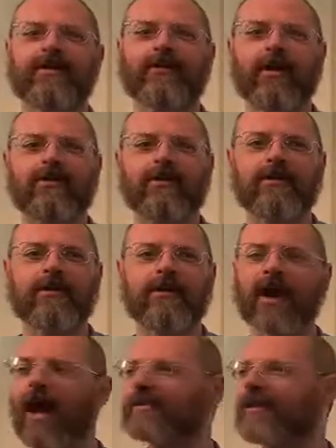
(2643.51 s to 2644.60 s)
Well,
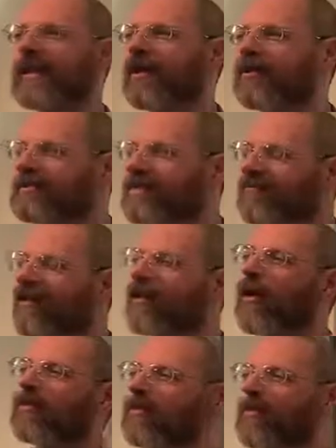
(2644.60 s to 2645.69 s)
God's later is definitely
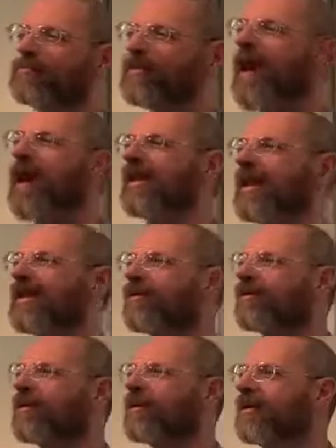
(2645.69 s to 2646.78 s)
longer than my later,
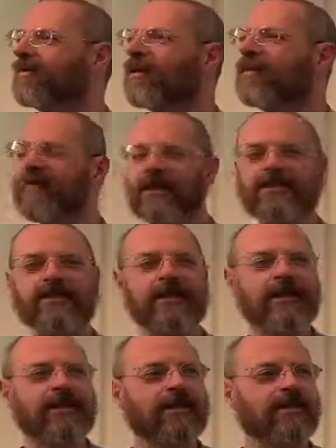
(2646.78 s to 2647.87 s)
but eventually